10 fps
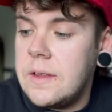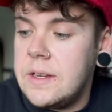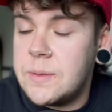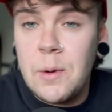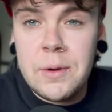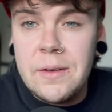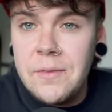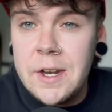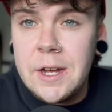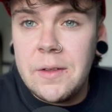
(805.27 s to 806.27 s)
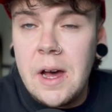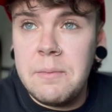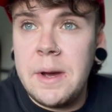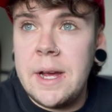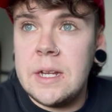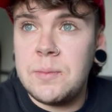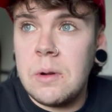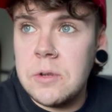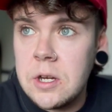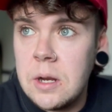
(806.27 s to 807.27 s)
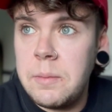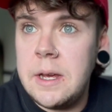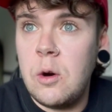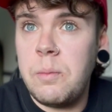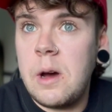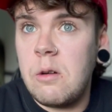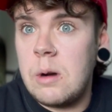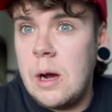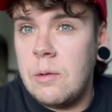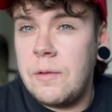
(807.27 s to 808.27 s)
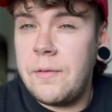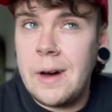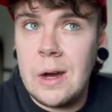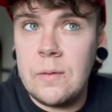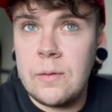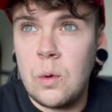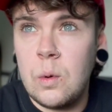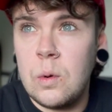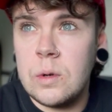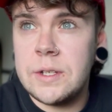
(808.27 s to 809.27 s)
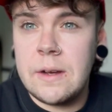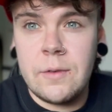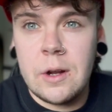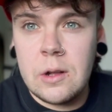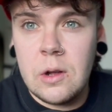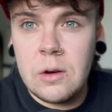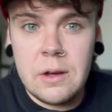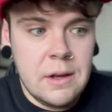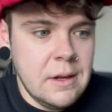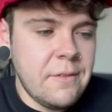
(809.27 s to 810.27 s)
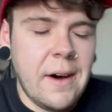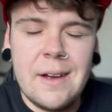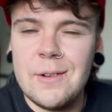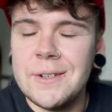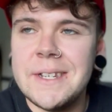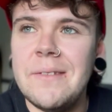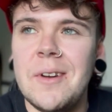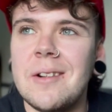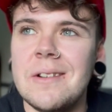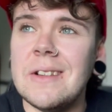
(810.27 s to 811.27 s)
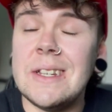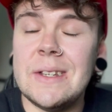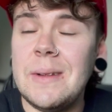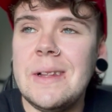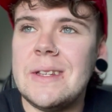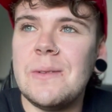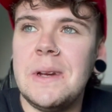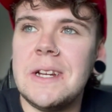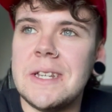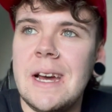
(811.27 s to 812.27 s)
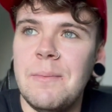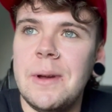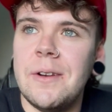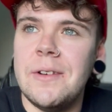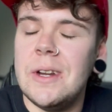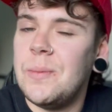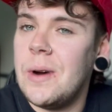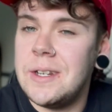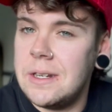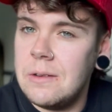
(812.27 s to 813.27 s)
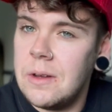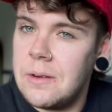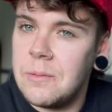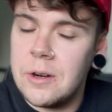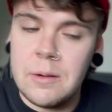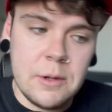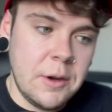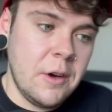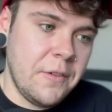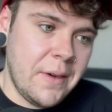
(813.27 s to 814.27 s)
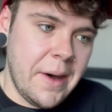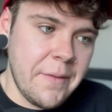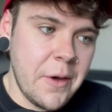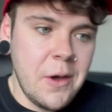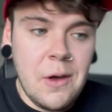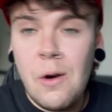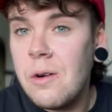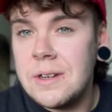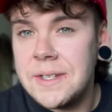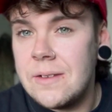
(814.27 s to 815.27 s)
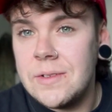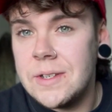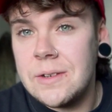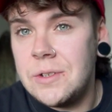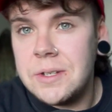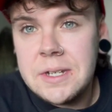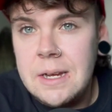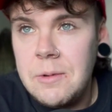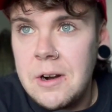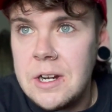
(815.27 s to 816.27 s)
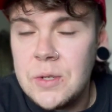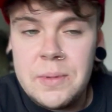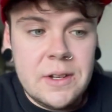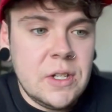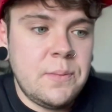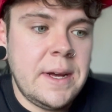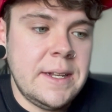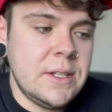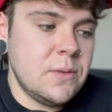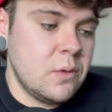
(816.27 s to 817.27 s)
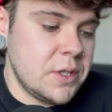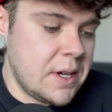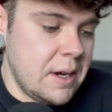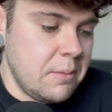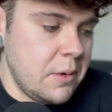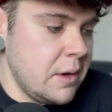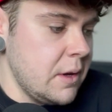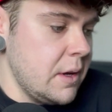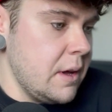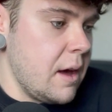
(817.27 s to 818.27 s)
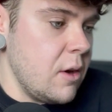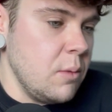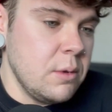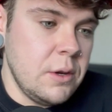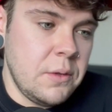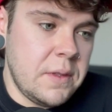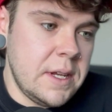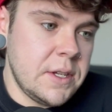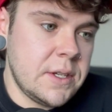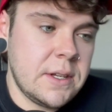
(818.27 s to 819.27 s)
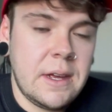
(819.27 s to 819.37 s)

smoking video that I made is probably going to be up around 5 or 7 o'clock. 5 or 7 o'clock. That's a big time period, but I don't know whether I'm going to upload it at 5 or at 7, so just keep your eyes peeled. Depends what time I upload this.